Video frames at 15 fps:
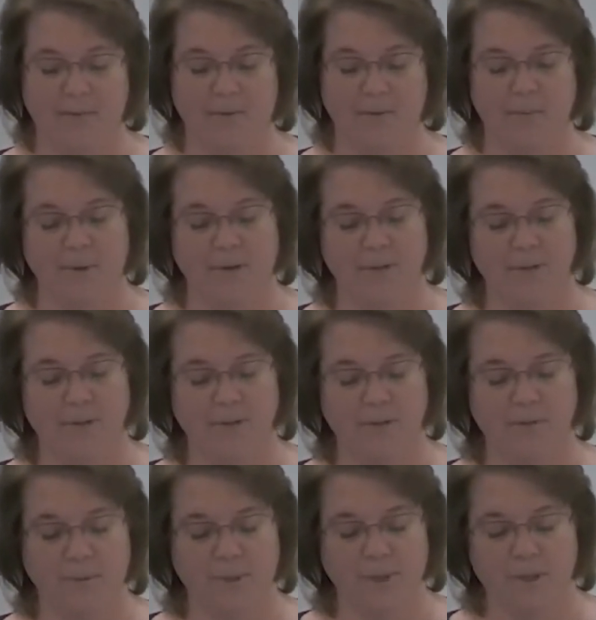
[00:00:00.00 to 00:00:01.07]
or the person
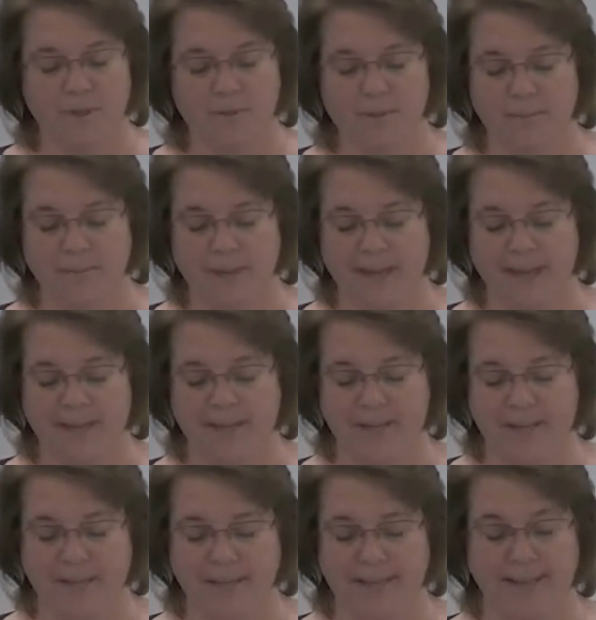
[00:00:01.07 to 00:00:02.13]
who only shows up
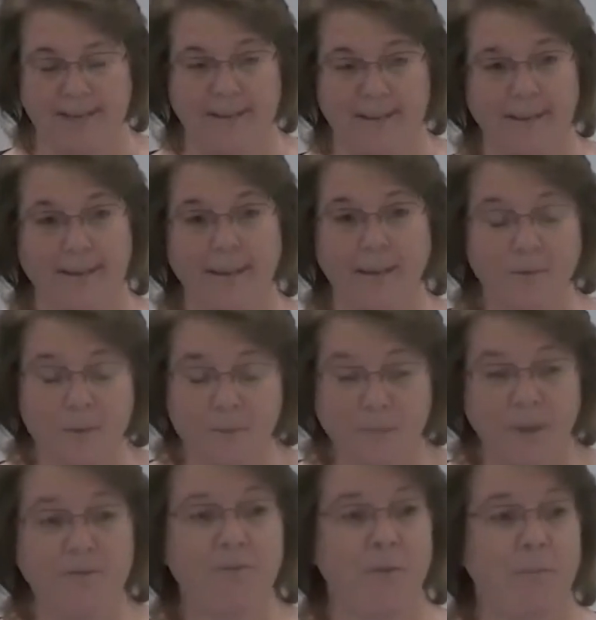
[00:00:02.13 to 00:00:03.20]
occasionally. It was
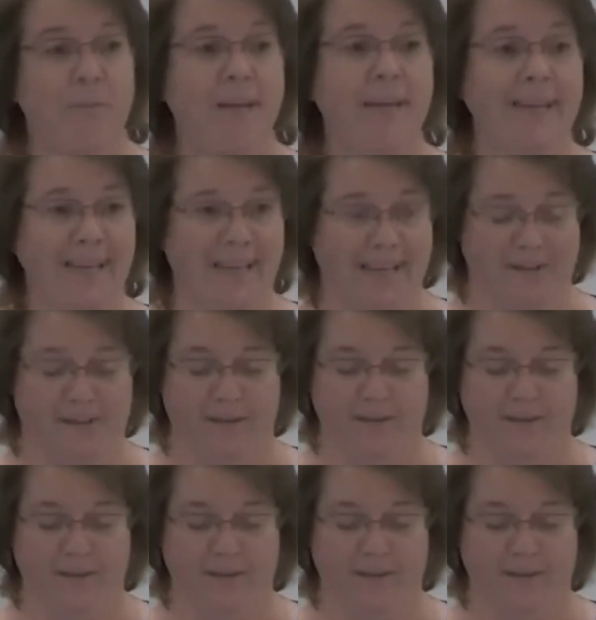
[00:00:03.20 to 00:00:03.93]
meant for me to hear.